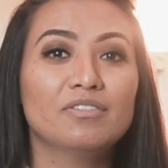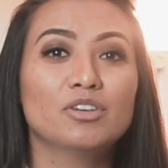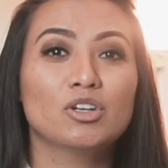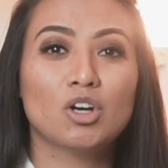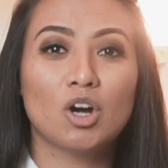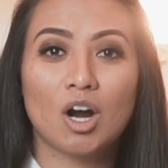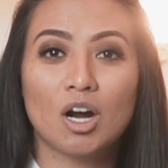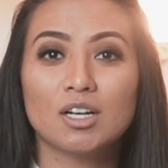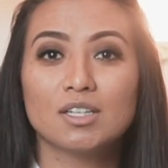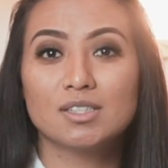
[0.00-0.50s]
your
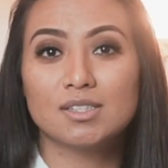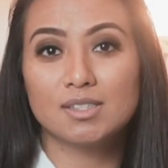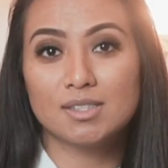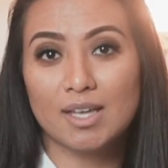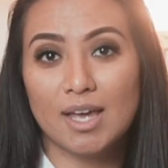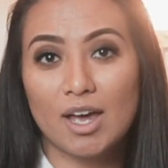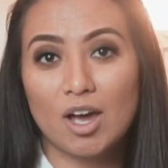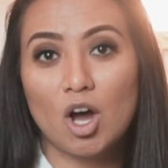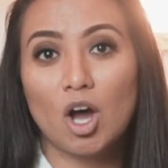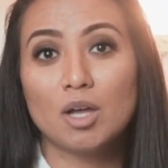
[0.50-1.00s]
heart
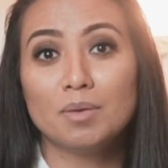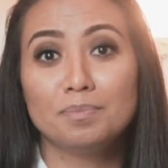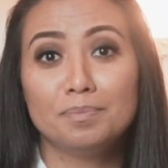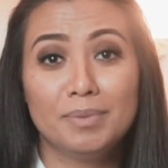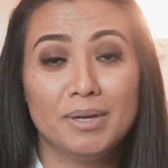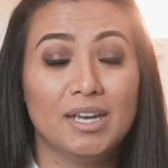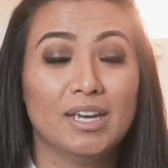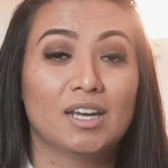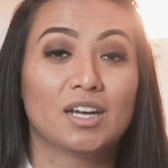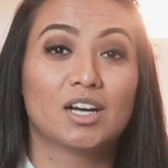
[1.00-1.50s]
set on
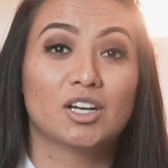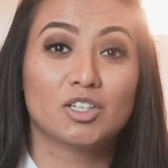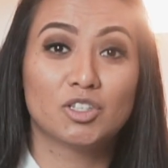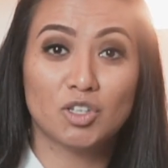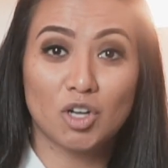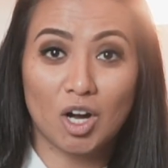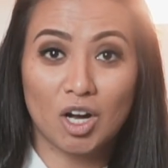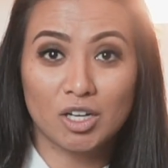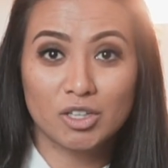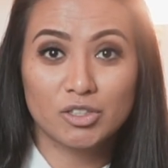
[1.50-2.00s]
being a
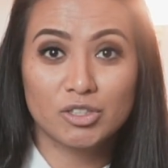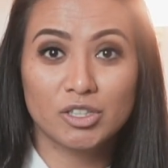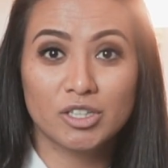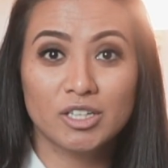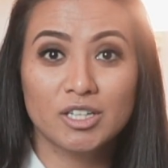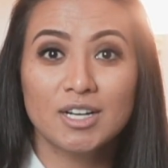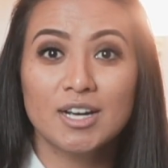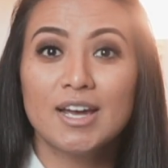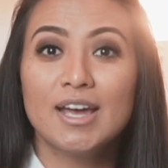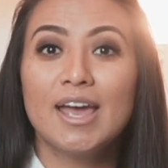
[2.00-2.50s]
doctor
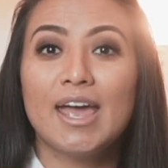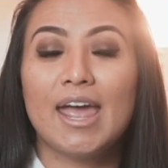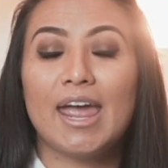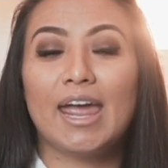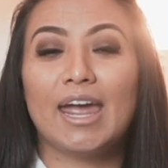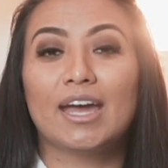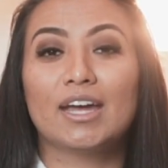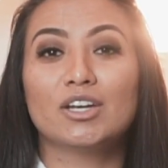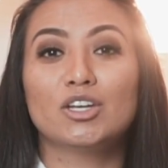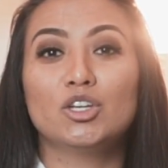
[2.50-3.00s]

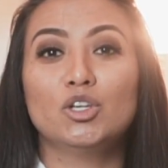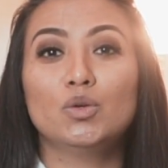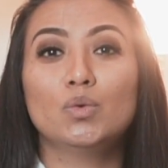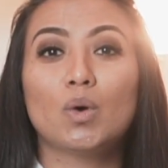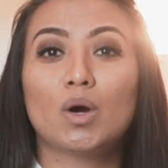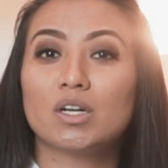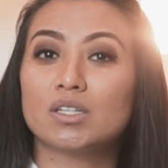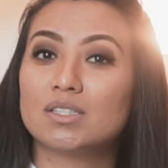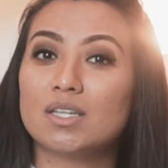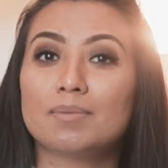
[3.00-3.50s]
and you
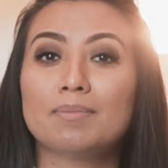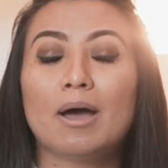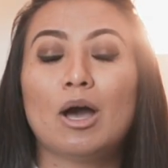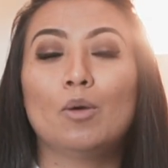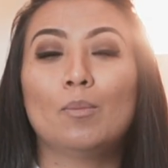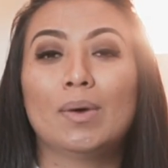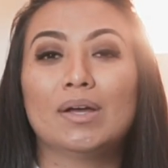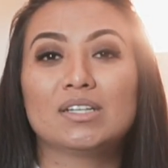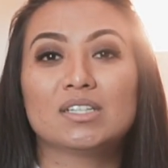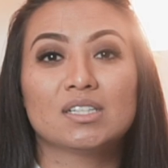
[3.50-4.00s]
are somehow
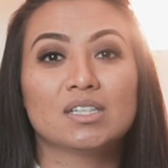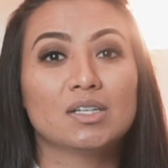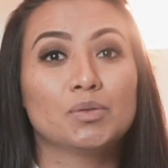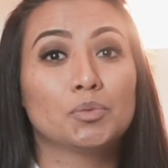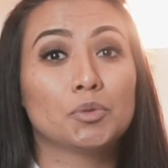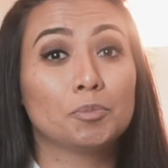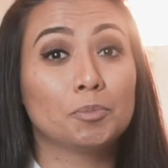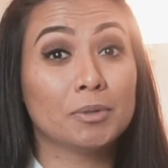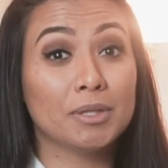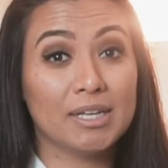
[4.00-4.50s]
mentally
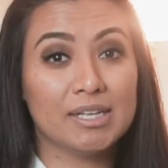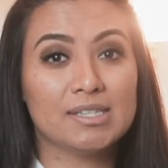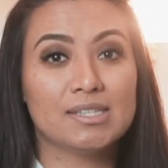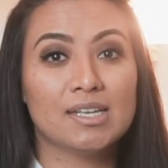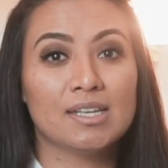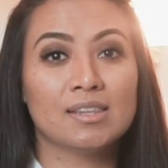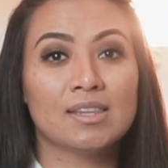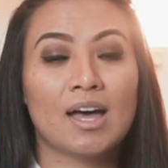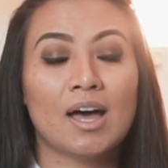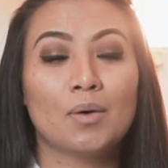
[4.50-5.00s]

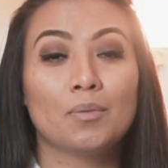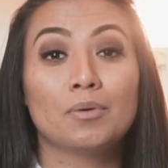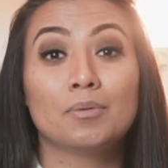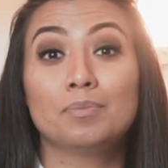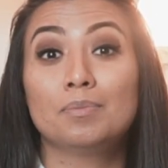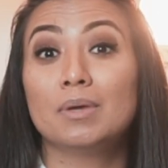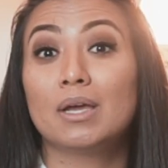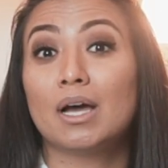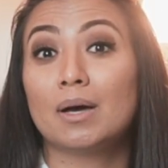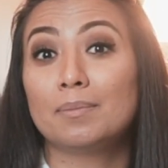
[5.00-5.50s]
replacing that with
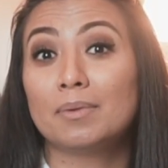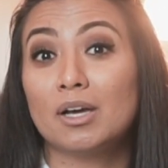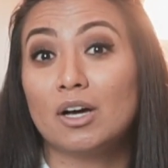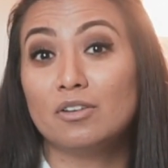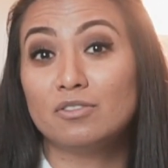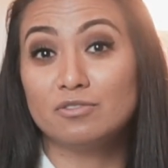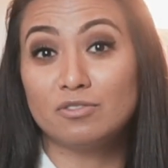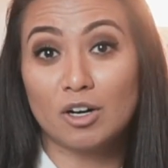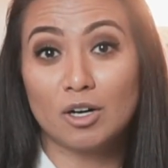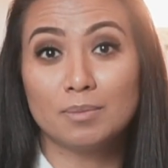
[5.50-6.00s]
becoming a
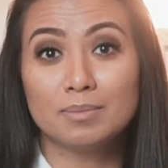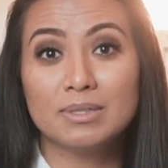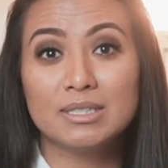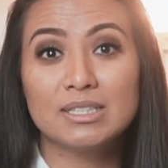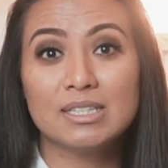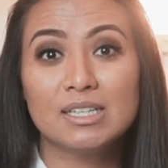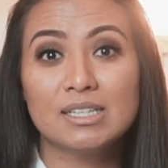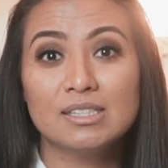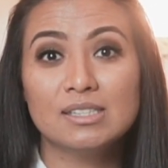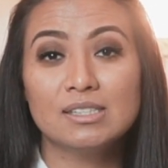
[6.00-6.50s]

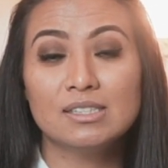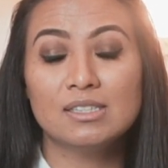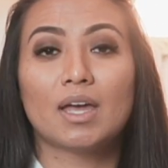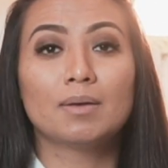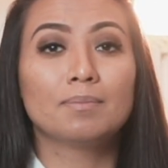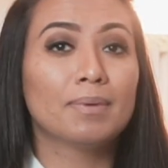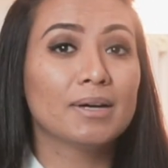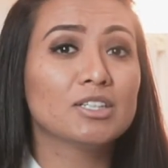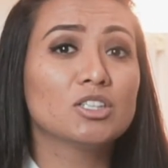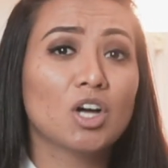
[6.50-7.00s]
pharmacist,
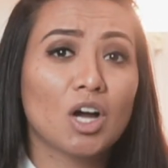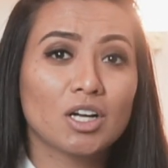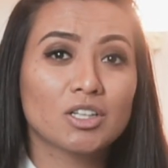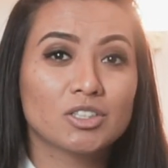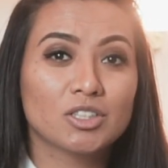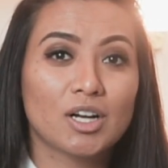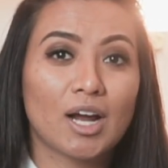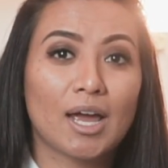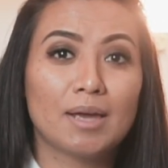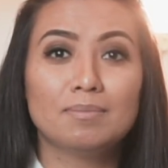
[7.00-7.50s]
and by
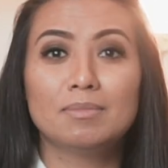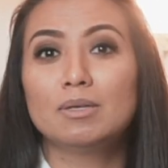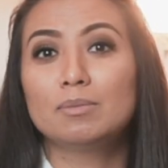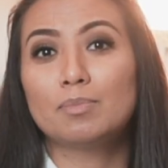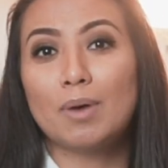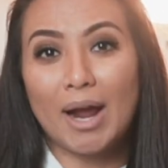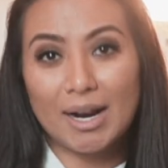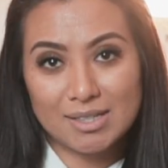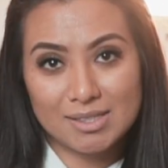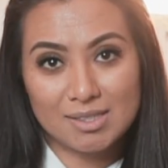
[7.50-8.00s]
doctor I mean
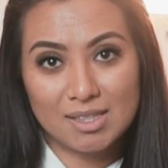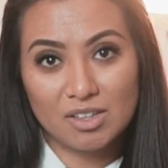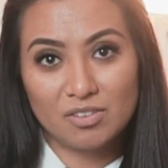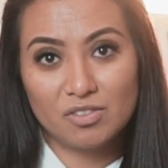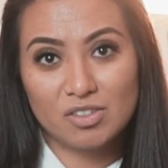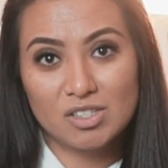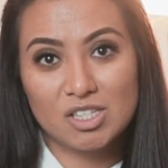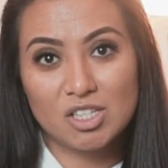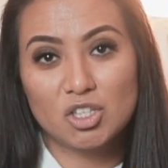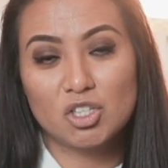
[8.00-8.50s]
practicing
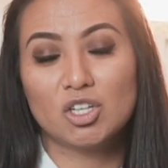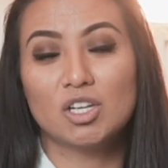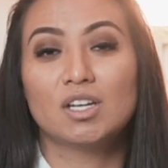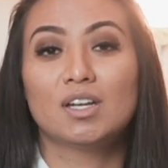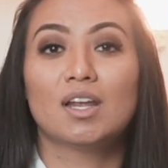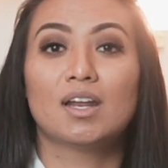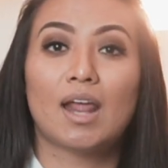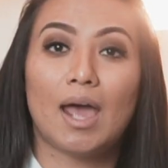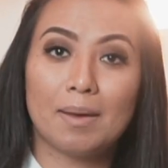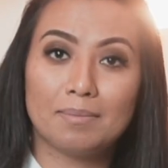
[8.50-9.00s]
physician,
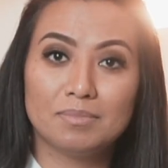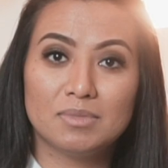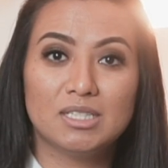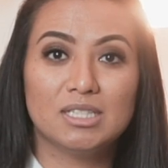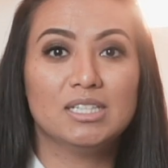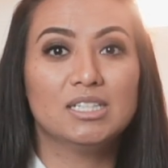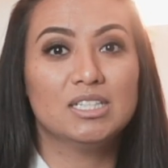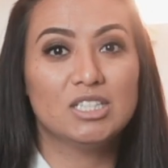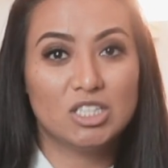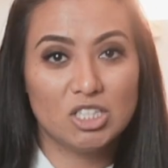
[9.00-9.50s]
an
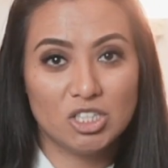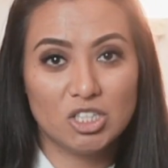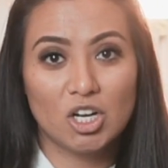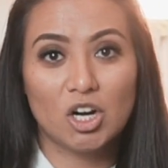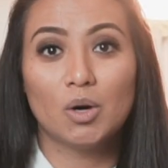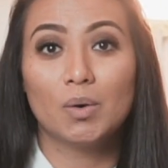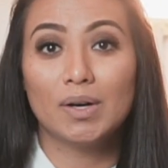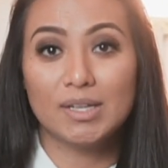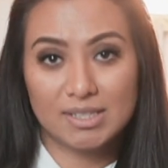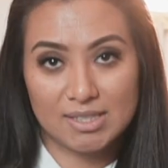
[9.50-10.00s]
MD,
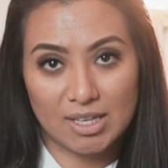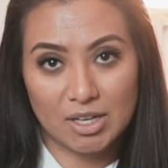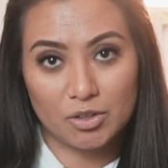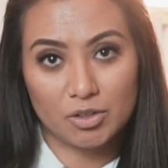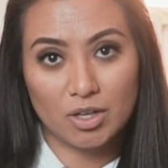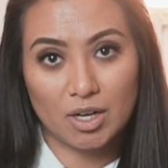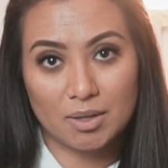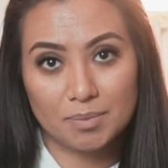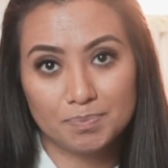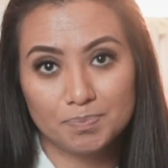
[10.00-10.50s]
DO,
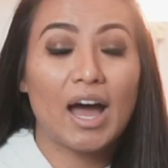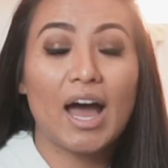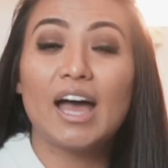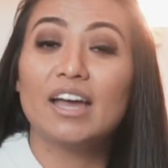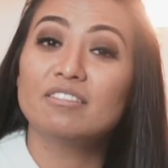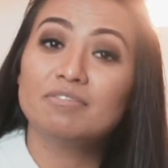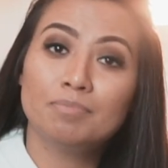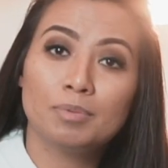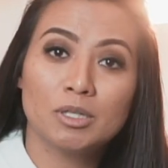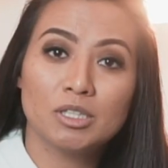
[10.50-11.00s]
etc.
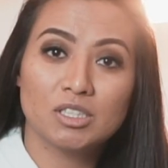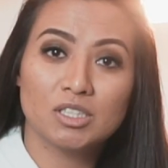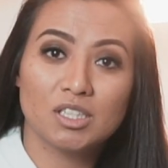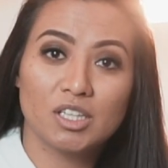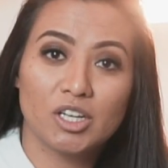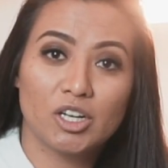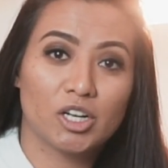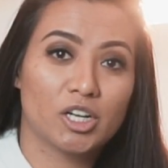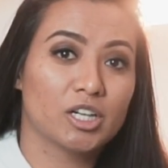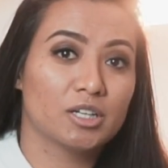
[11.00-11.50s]
I've
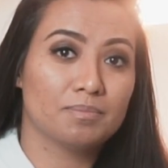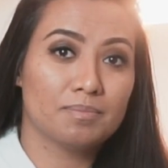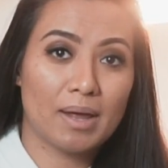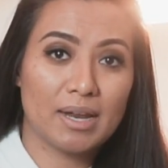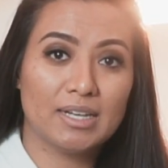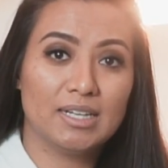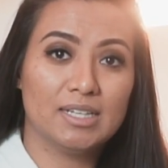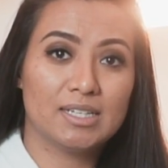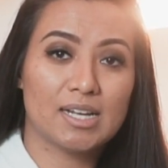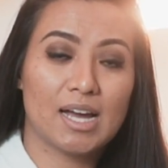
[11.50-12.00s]
personally heard
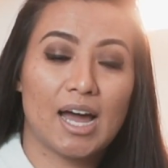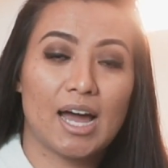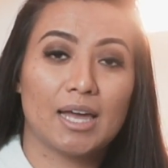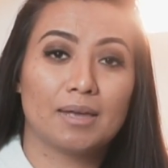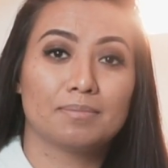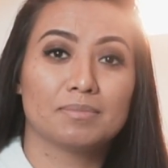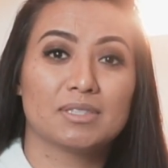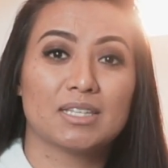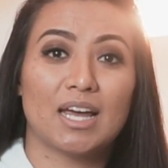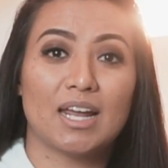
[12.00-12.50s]
many
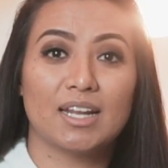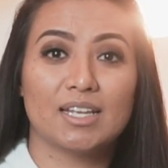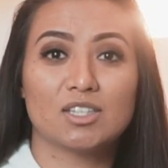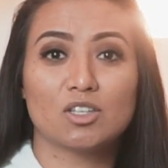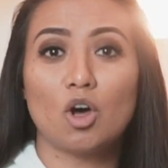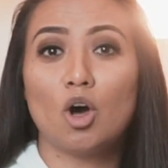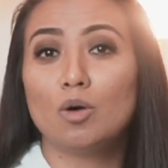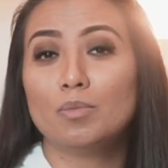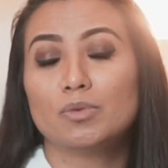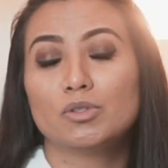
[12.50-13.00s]
times that it's
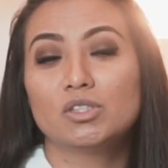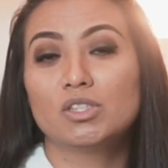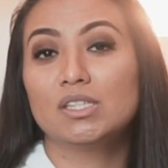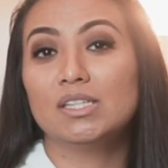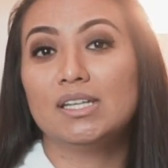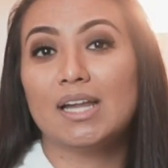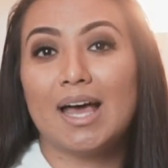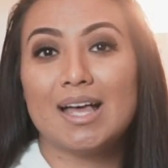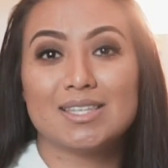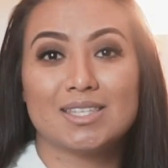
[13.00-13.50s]
almost
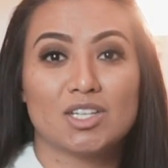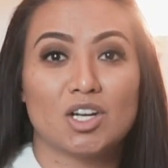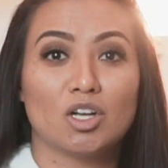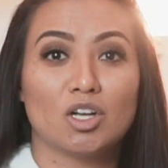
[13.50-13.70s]
seen as an